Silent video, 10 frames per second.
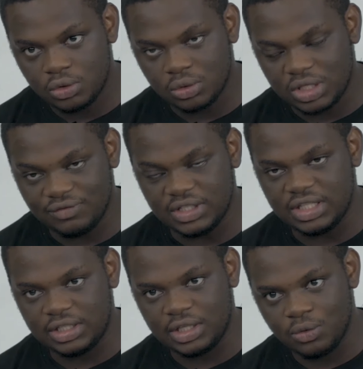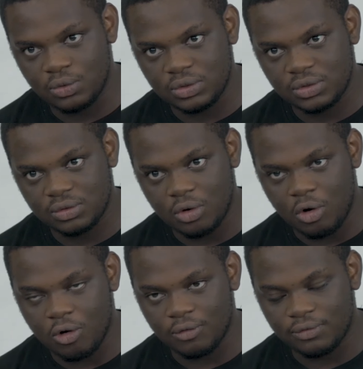to give the details
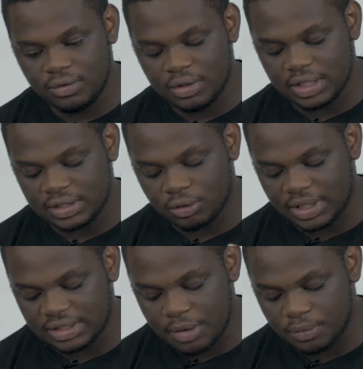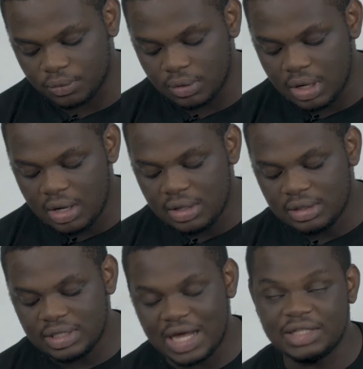of a sale by sample.
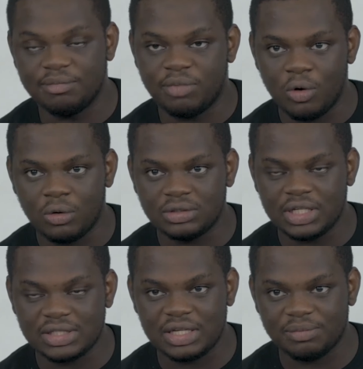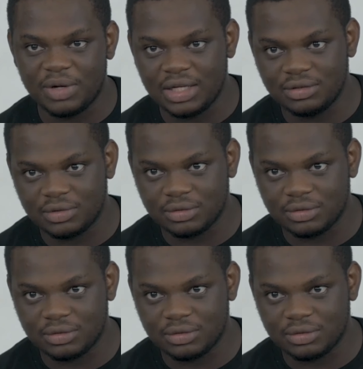That the bulk, there's an implied